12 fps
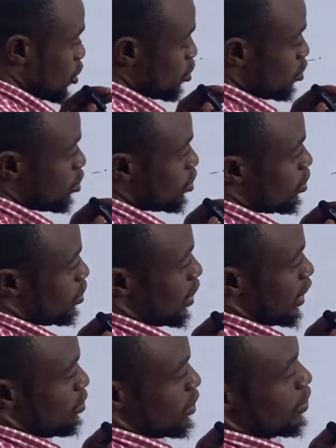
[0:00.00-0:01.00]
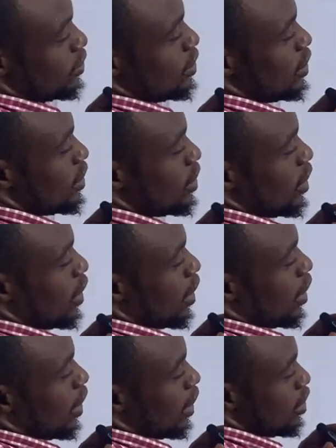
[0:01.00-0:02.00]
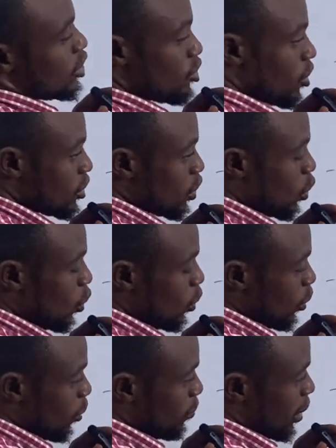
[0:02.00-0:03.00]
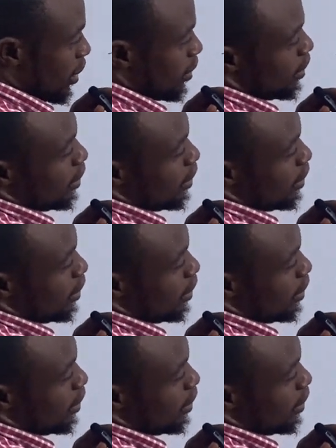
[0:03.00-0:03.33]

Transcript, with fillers: 2 right because this is not a whole number